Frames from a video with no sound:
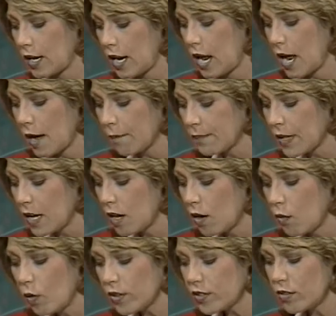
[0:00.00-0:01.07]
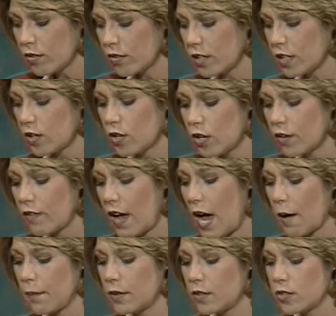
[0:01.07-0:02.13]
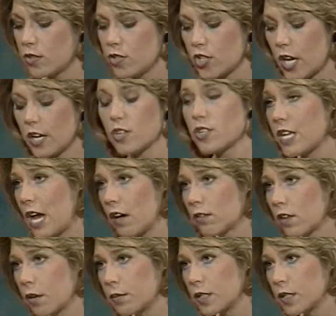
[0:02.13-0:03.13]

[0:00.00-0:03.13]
Am. What do you think could have happened to change the outcome